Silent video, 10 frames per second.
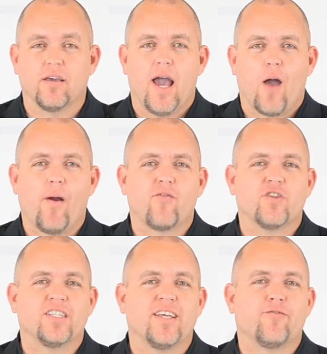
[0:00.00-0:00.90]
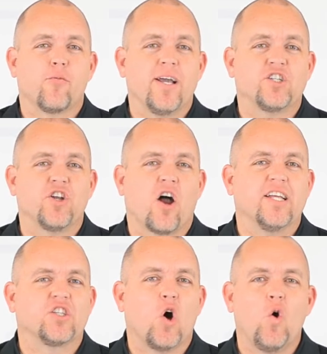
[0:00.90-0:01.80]
However, this information on
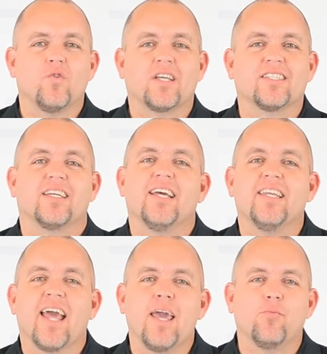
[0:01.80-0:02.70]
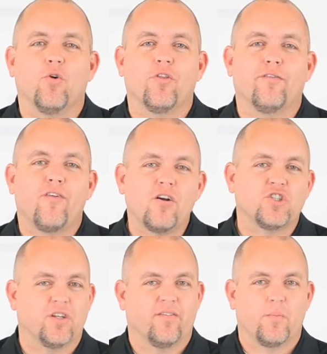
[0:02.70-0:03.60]
its own doesn't enable the
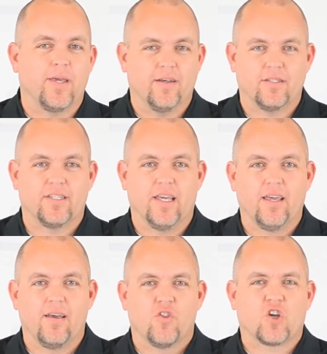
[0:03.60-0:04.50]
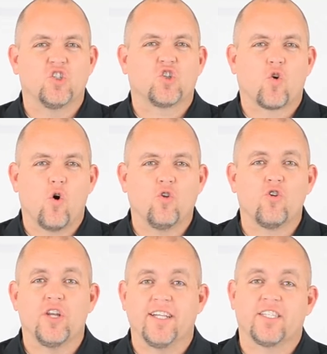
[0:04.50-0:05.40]
function of the PLC. The controller
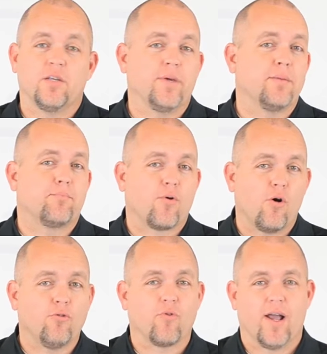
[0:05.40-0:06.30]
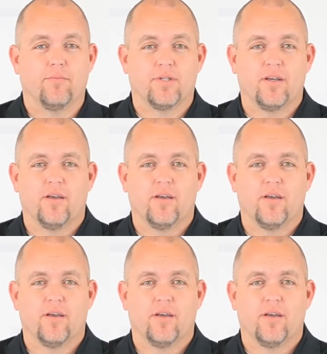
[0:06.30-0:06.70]
needs to be programmed.